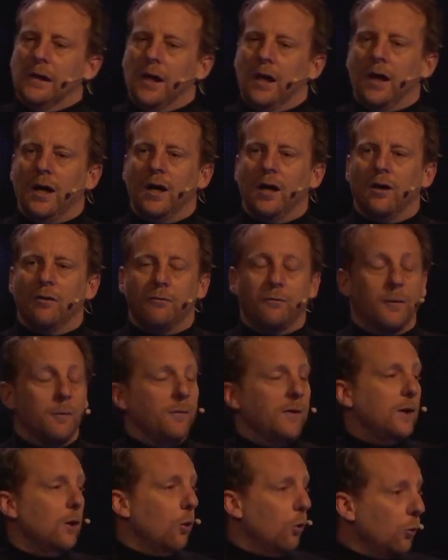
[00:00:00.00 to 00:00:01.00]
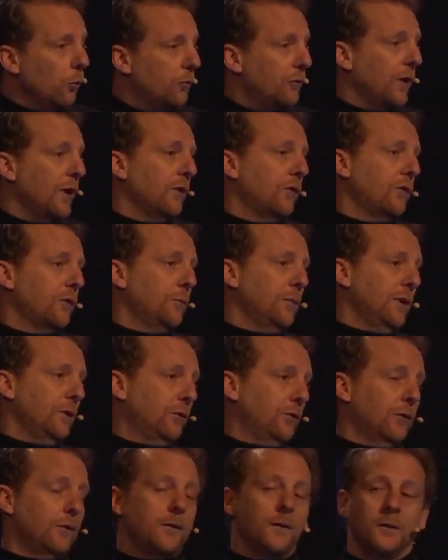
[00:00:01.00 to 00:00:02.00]
from the Old
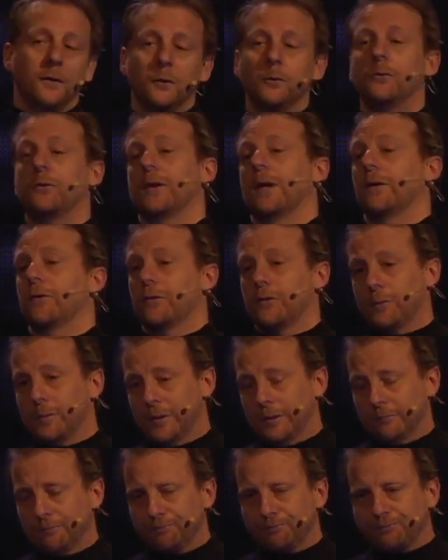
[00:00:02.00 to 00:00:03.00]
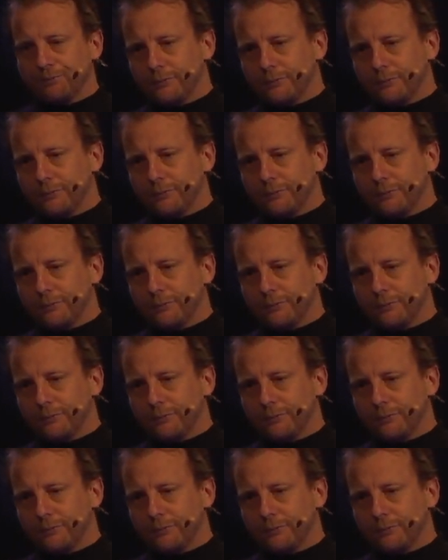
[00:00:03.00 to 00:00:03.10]
Testament to the New Testament.